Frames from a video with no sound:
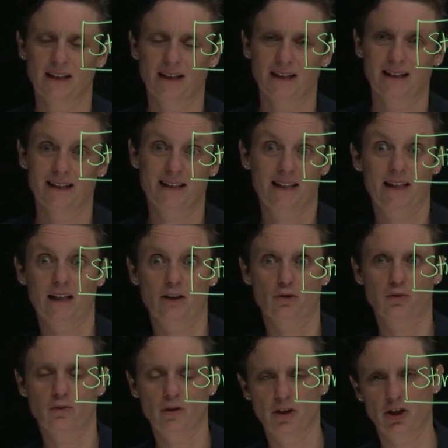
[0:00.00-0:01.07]

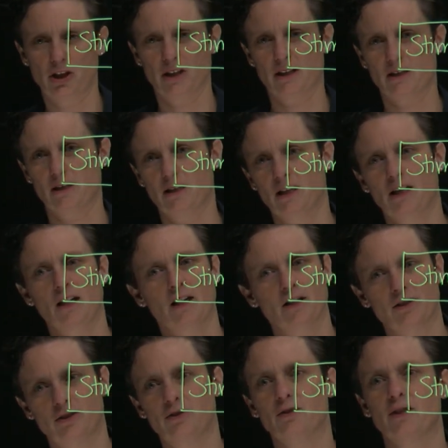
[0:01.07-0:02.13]
secretions,
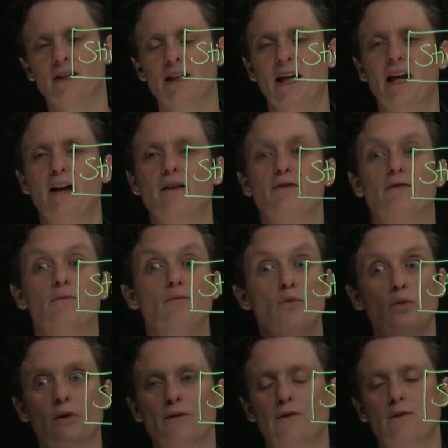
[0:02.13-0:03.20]
so you're going to have
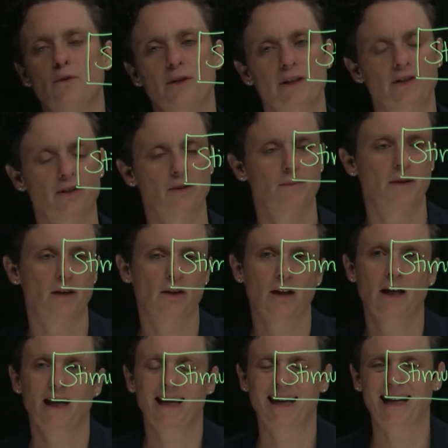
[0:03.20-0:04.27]
more fluid in your bowel,
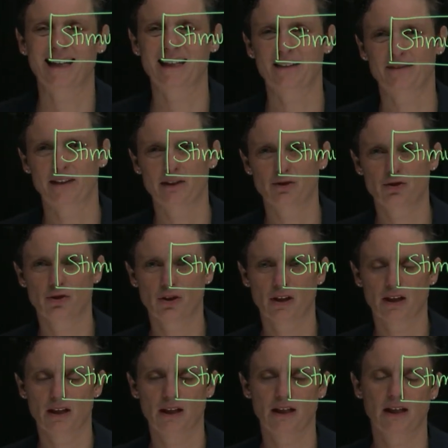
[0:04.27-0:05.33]
and
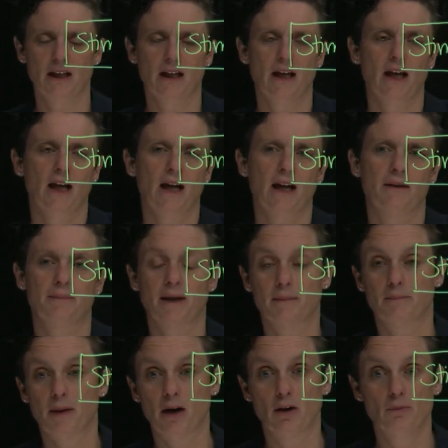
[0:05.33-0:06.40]
eventually a
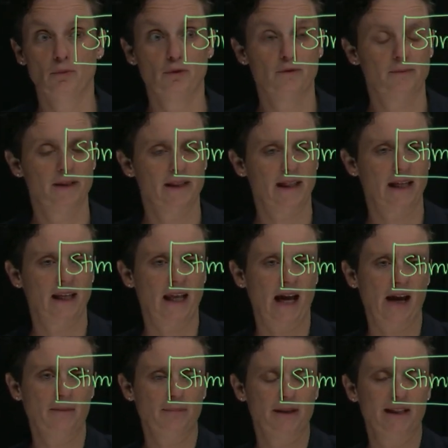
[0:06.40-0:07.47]
bowel movement can
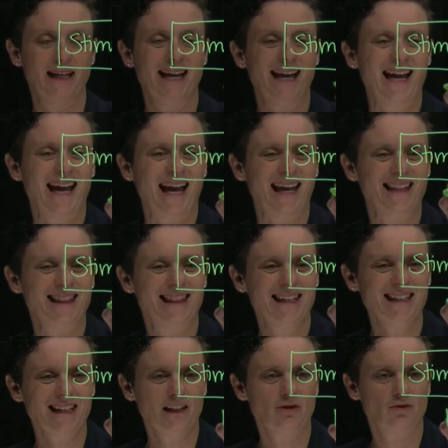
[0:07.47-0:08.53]
happen. And these
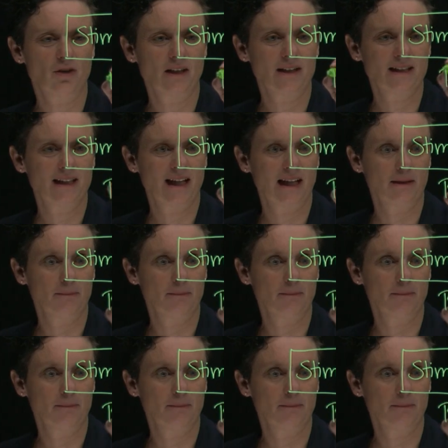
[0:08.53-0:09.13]
are drugs like